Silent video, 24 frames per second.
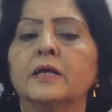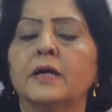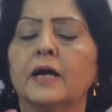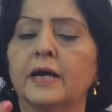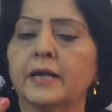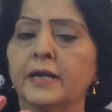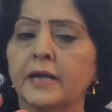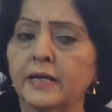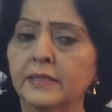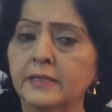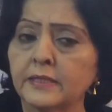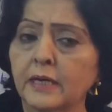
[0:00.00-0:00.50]

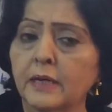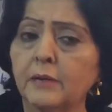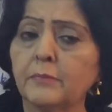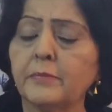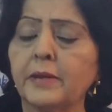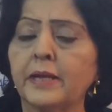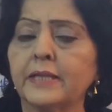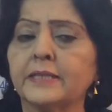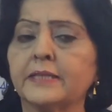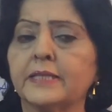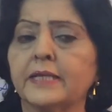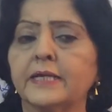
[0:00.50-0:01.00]
Another
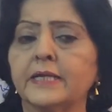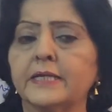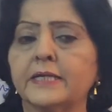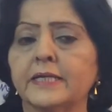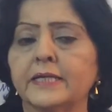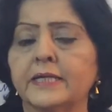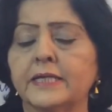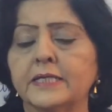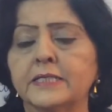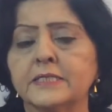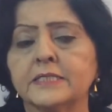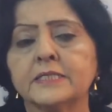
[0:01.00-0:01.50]
method
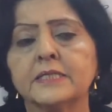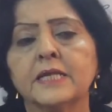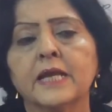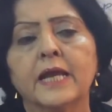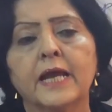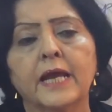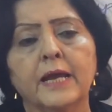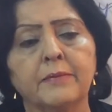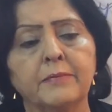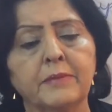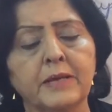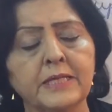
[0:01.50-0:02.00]
is
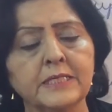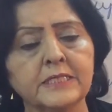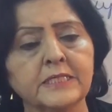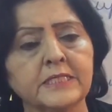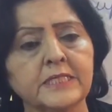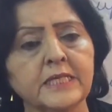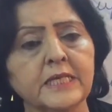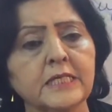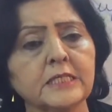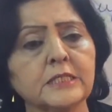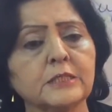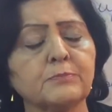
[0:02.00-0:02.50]

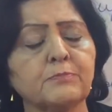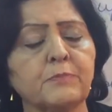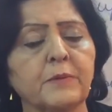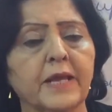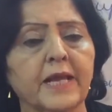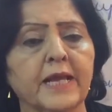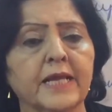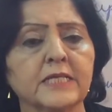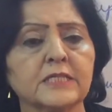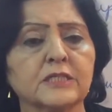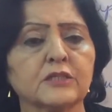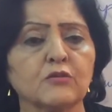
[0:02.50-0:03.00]
MNCs
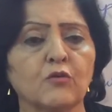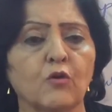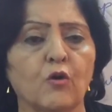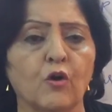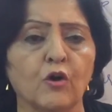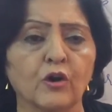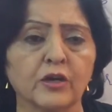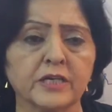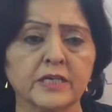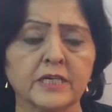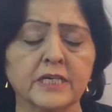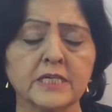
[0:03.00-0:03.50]
place
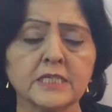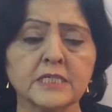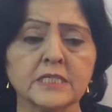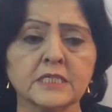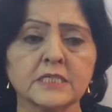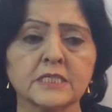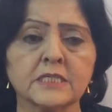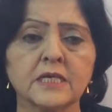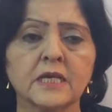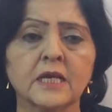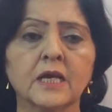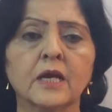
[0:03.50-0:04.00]

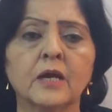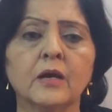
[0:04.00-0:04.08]
orders